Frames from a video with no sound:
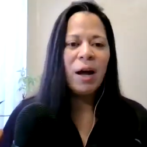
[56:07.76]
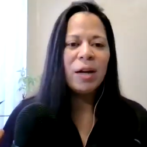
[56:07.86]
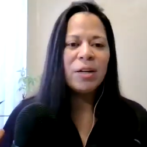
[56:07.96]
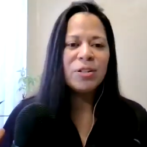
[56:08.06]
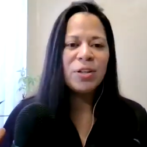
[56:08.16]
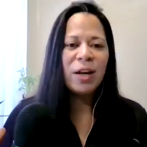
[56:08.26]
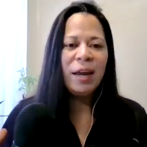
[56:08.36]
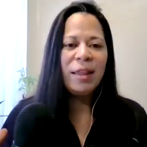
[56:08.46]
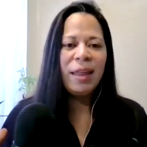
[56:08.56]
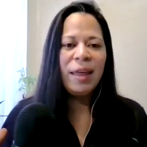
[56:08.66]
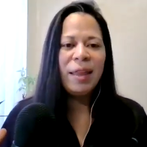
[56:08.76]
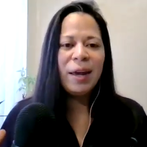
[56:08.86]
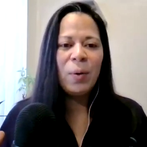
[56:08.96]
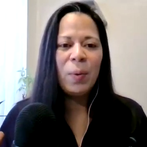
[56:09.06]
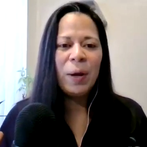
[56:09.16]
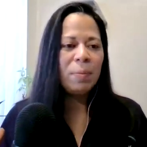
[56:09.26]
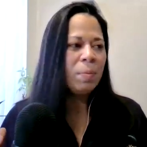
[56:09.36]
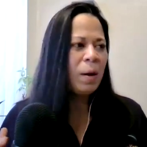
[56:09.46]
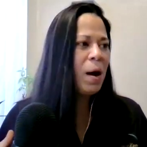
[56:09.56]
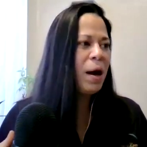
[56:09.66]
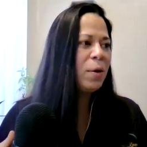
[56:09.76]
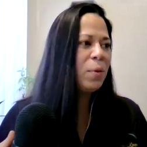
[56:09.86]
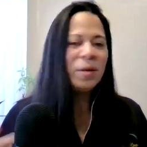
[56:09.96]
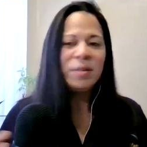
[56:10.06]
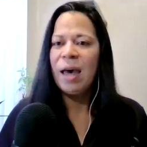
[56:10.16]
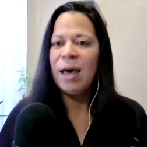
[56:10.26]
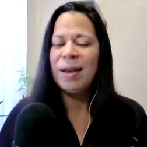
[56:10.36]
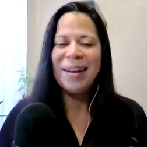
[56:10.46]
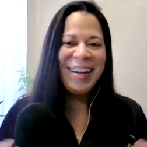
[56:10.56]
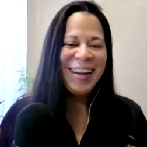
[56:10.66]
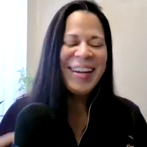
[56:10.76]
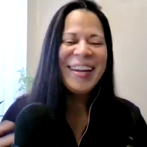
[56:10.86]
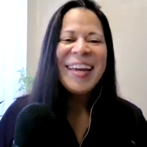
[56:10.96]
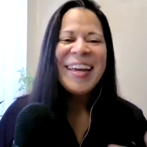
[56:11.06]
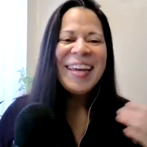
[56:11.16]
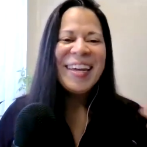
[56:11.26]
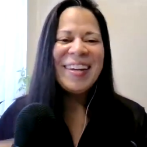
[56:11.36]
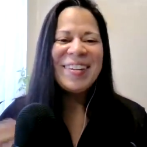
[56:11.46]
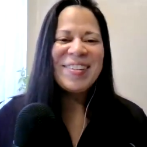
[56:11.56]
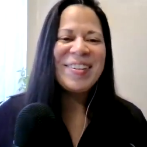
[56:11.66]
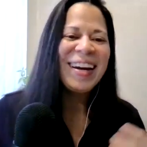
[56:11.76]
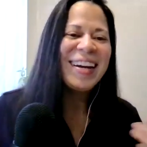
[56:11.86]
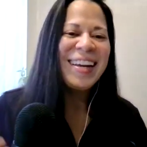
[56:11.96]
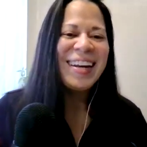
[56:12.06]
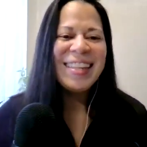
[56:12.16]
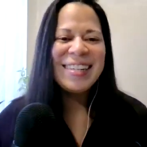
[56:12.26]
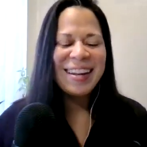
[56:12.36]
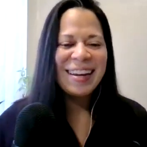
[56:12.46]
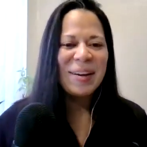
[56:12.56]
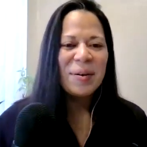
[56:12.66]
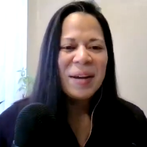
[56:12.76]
massage. And then they go, wait, my mind, what is that? So you kind of get in this like